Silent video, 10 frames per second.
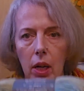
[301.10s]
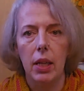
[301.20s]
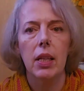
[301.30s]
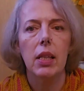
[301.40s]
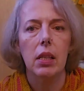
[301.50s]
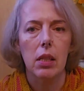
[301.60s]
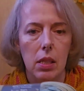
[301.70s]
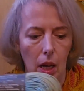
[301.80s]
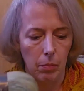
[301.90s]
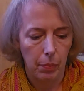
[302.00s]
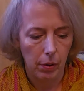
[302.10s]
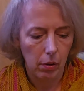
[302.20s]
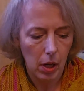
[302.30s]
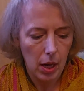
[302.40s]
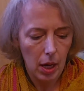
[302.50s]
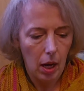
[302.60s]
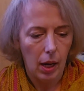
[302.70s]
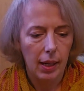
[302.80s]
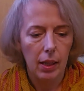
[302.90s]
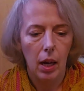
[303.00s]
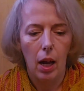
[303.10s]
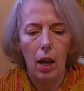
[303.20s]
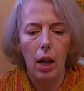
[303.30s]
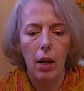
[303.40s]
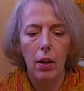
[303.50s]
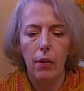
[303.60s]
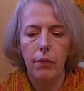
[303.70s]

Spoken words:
I knitted the sample. I have